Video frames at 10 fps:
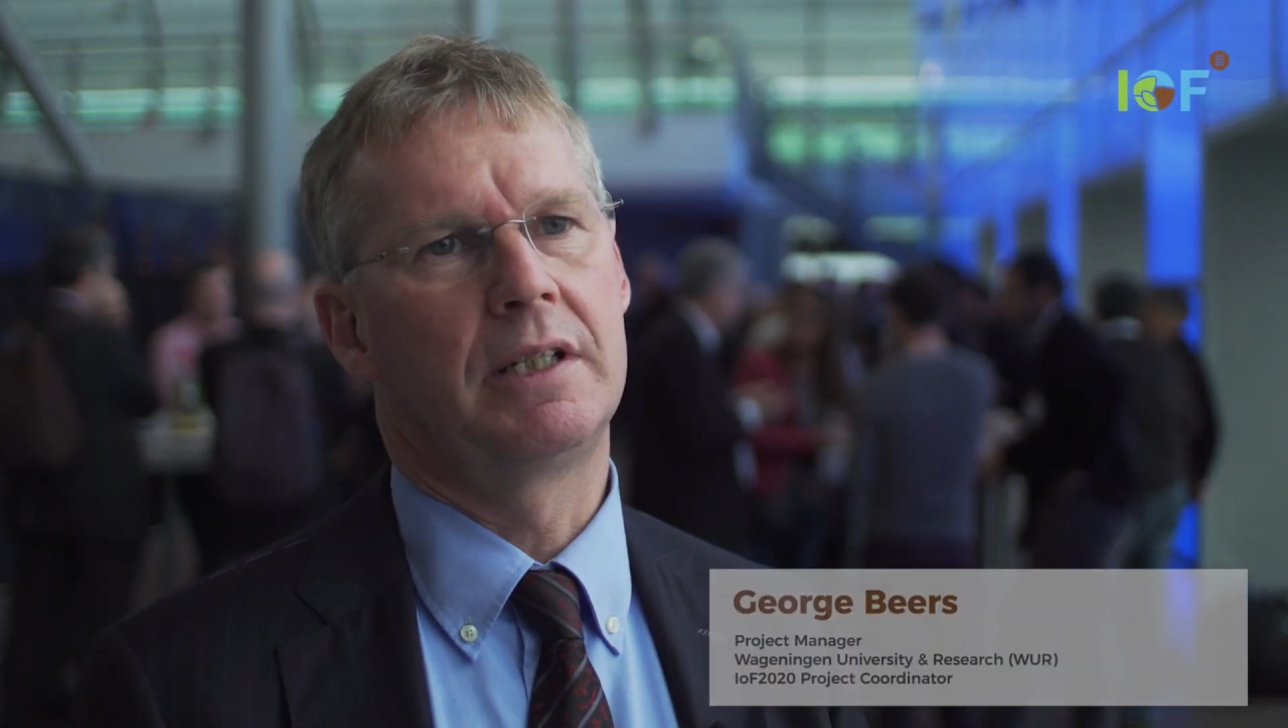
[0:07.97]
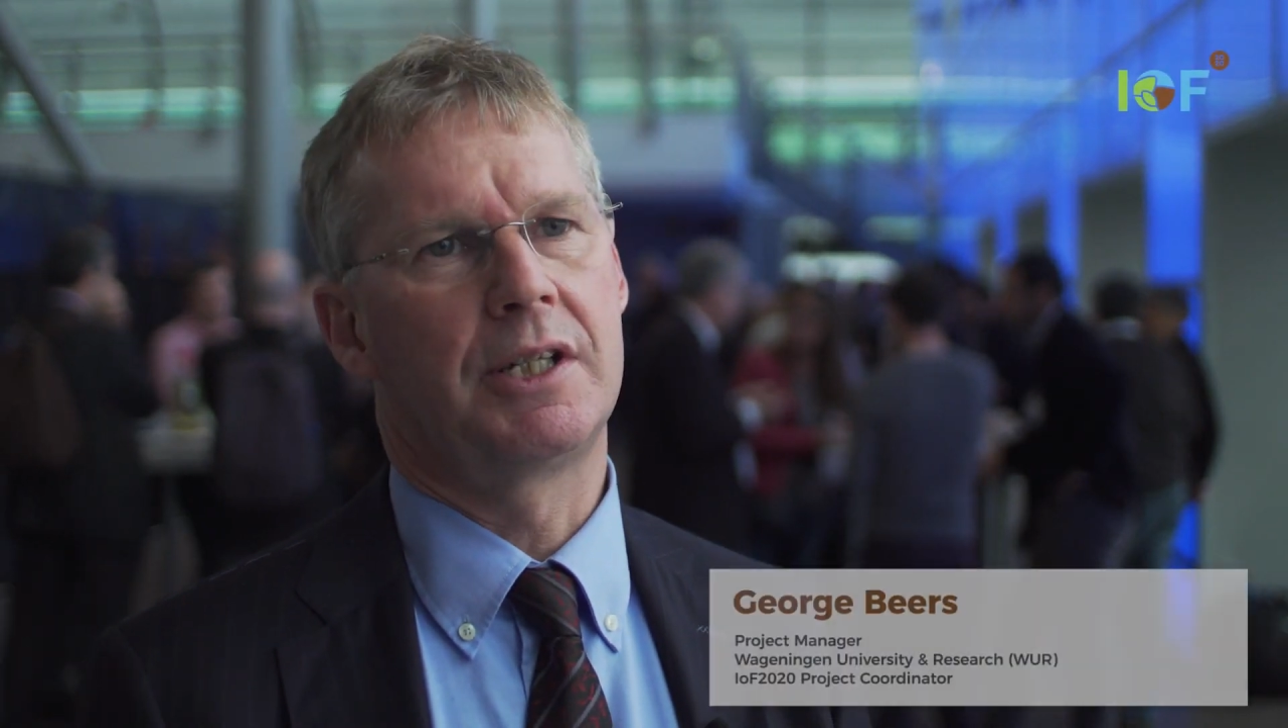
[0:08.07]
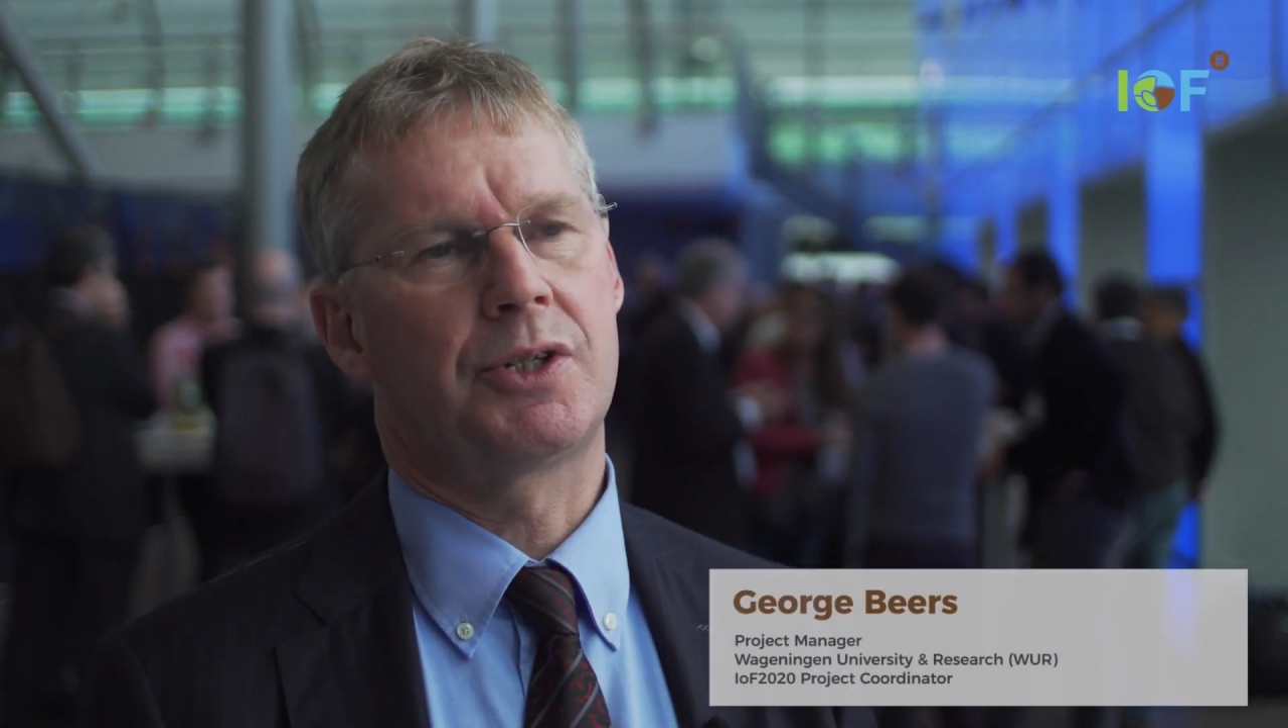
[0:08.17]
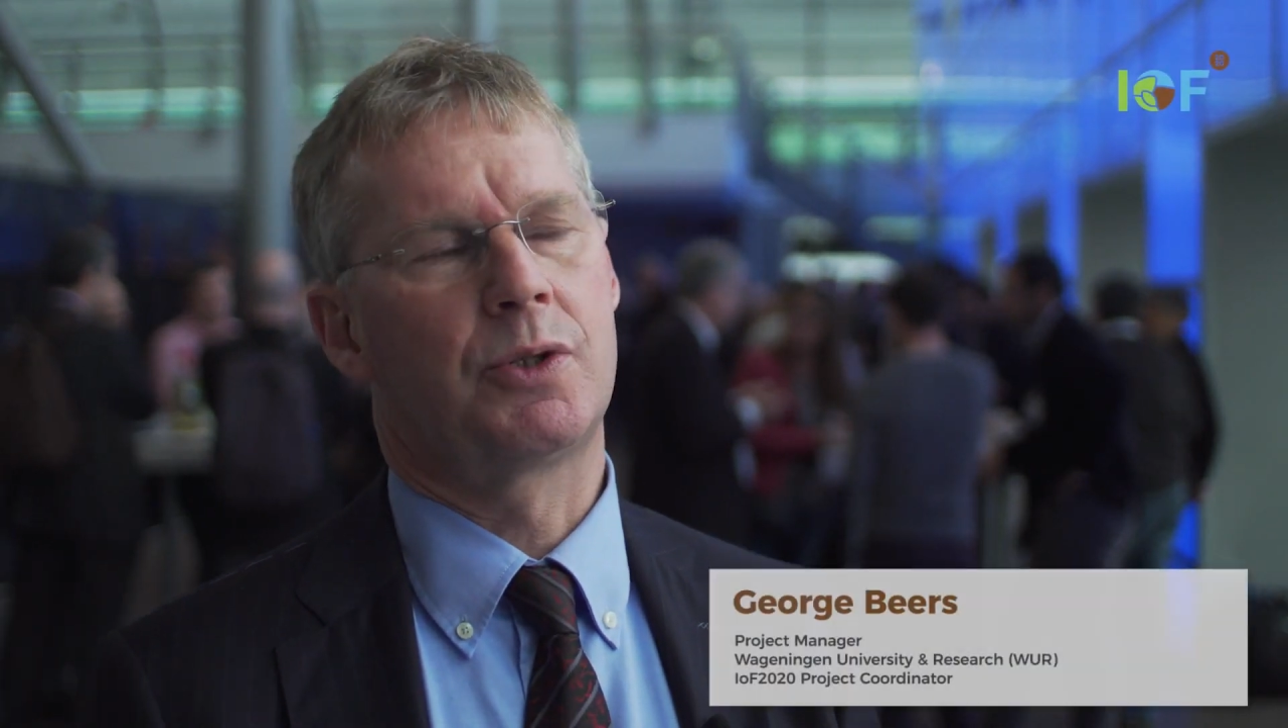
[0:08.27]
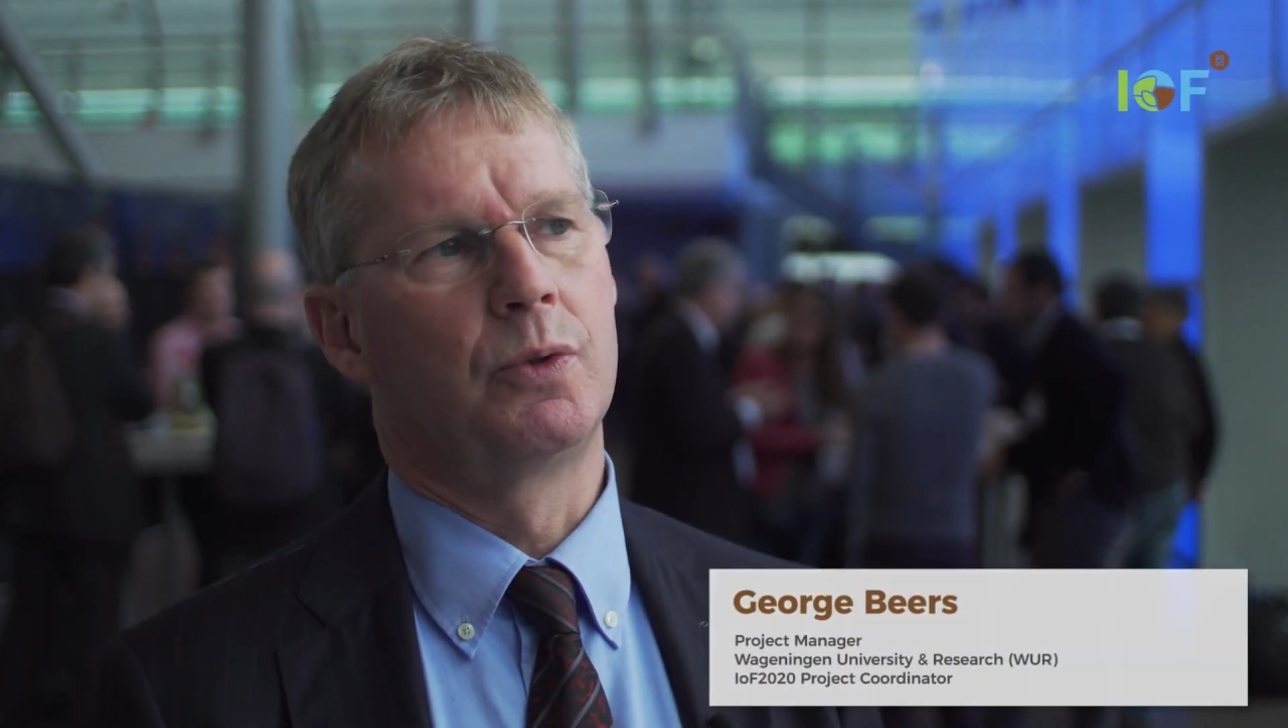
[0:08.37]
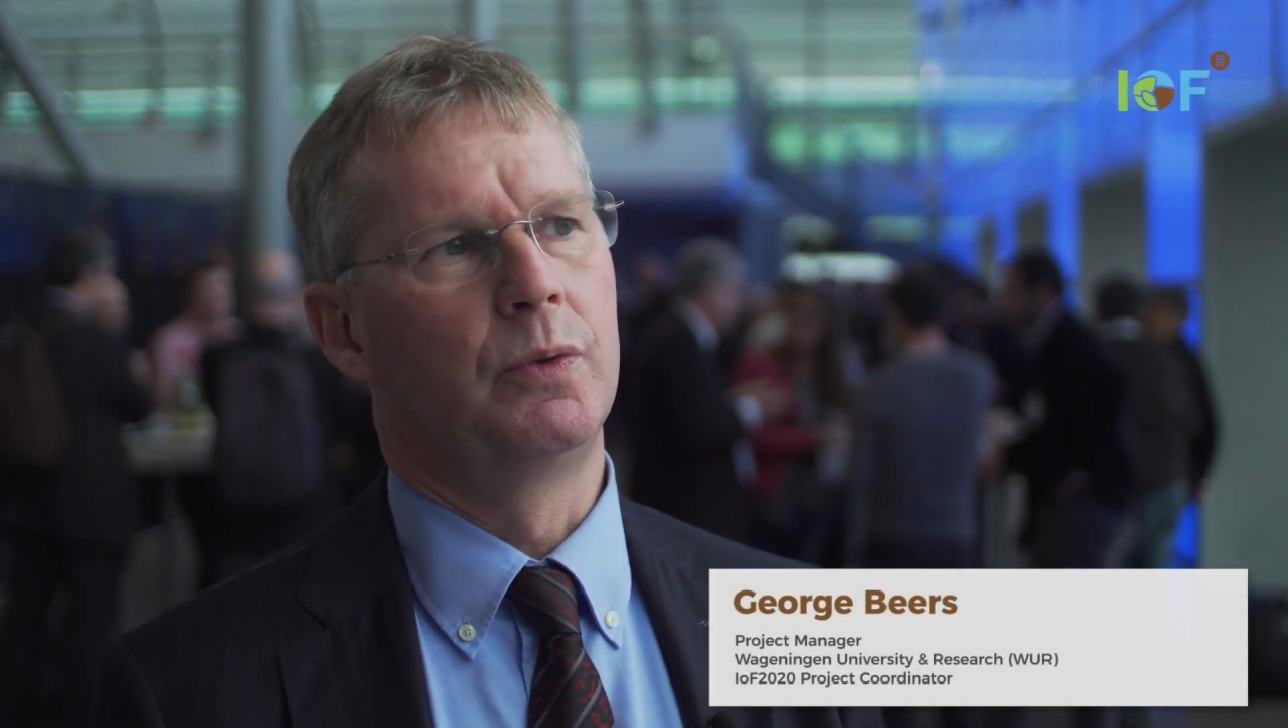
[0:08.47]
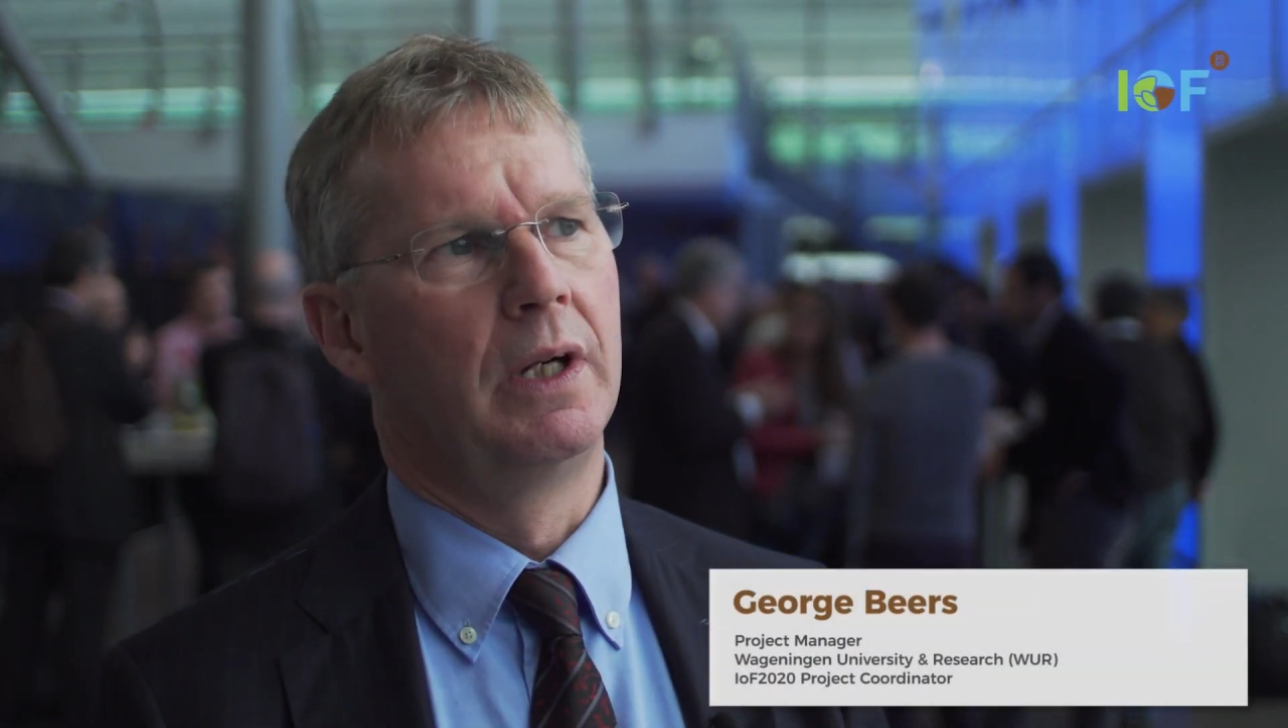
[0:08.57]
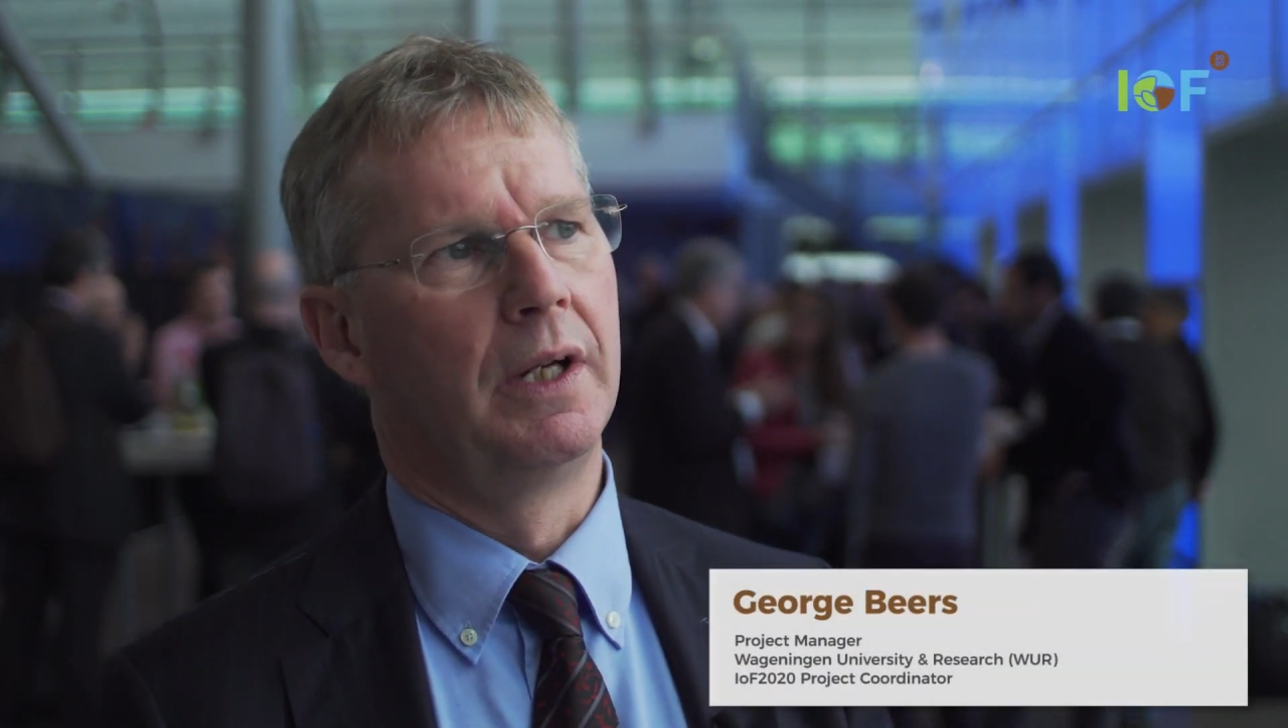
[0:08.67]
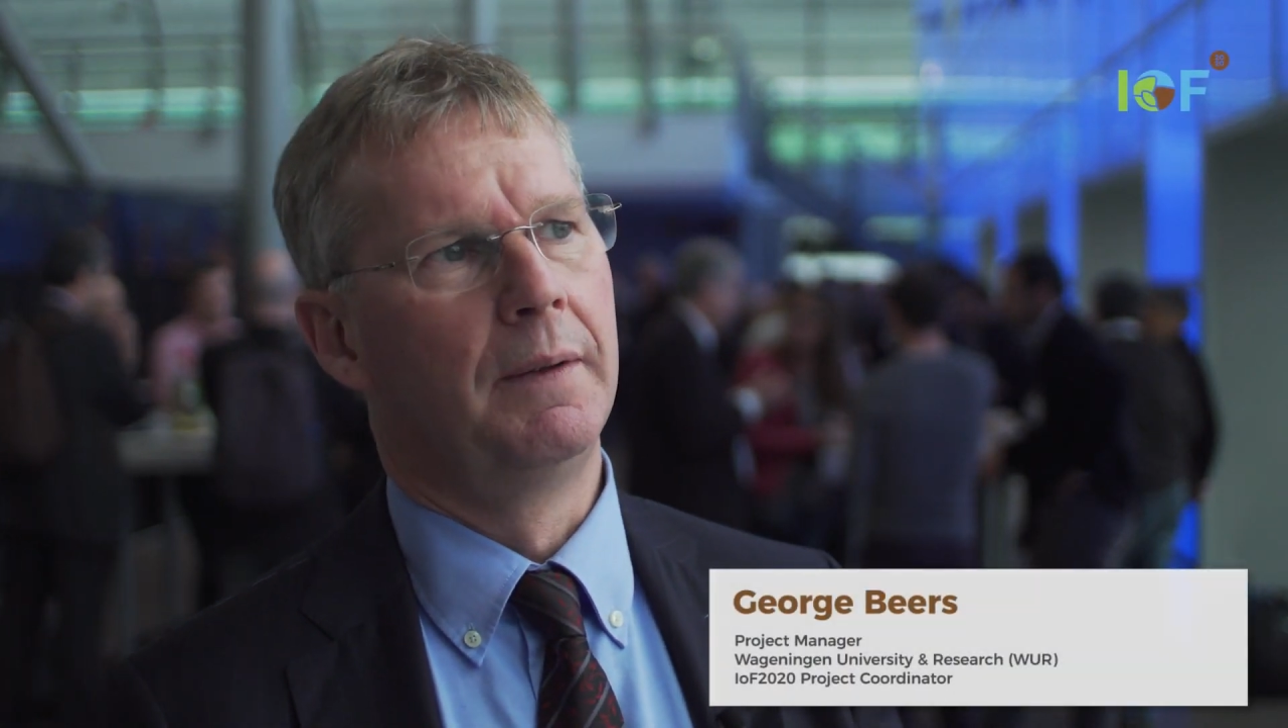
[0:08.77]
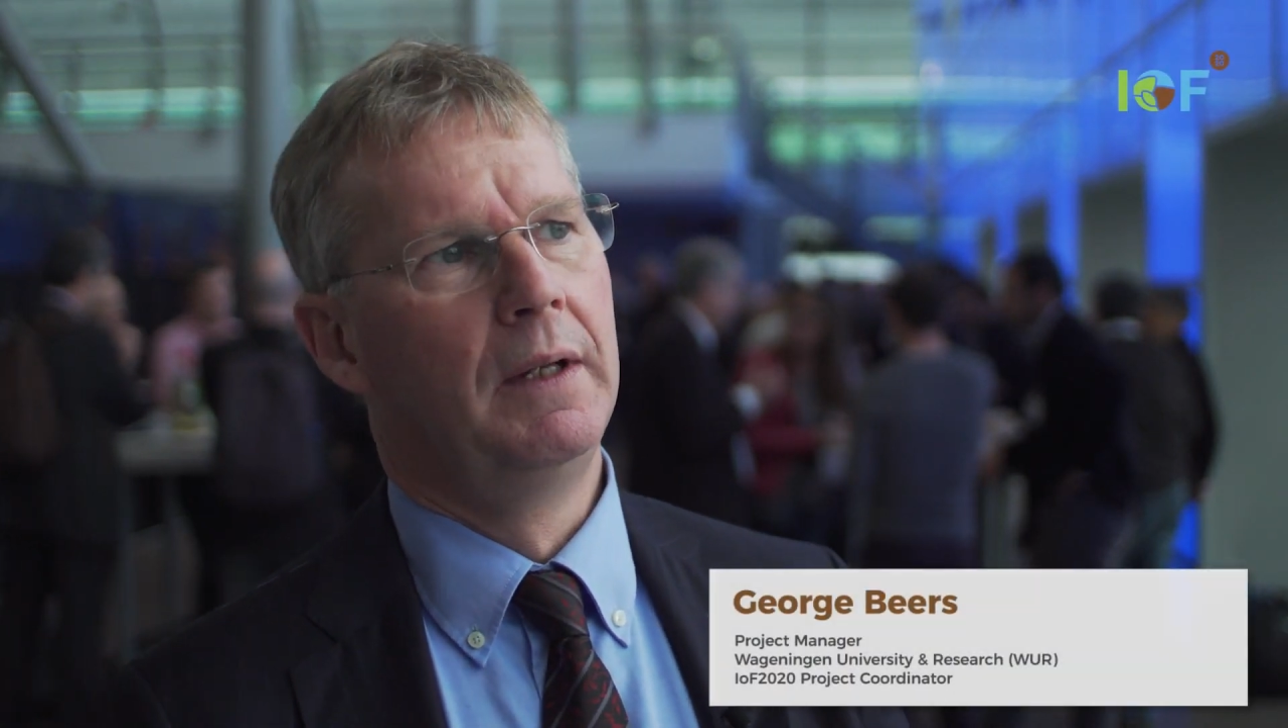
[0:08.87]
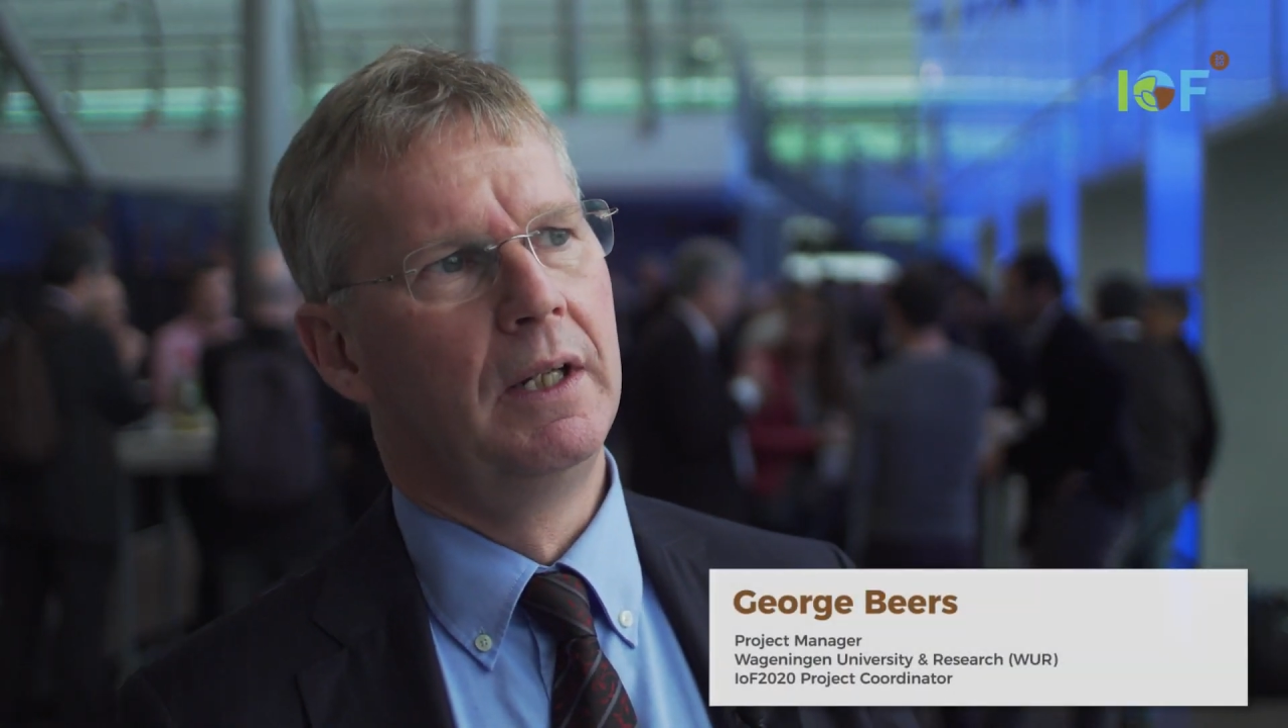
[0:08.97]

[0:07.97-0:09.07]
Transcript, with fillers: is to, uh,